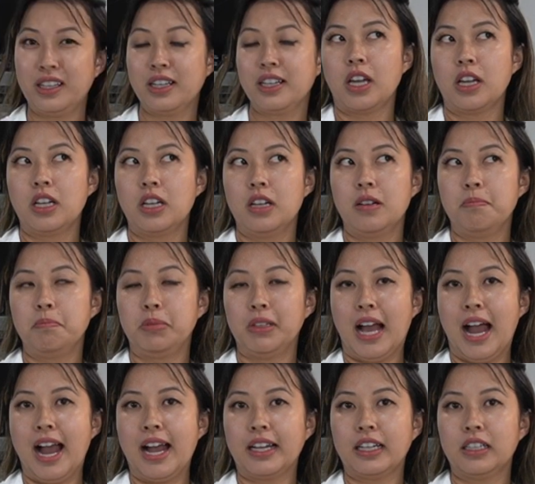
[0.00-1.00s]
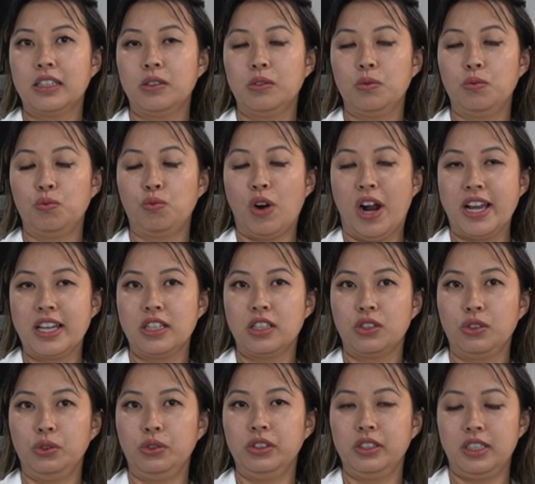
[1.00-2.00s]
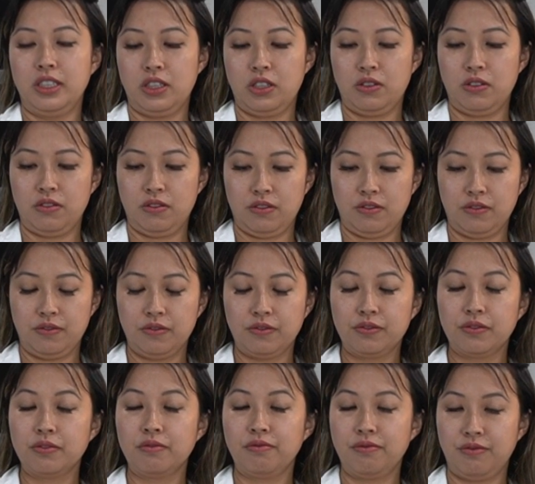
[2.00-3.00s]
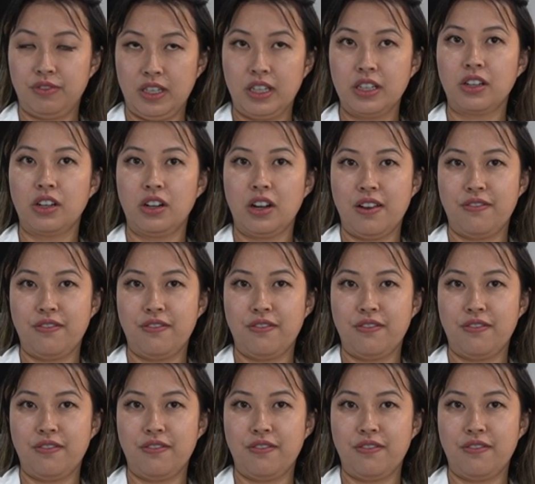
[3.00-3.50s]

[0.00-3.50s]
the black rice glutinous vinegar.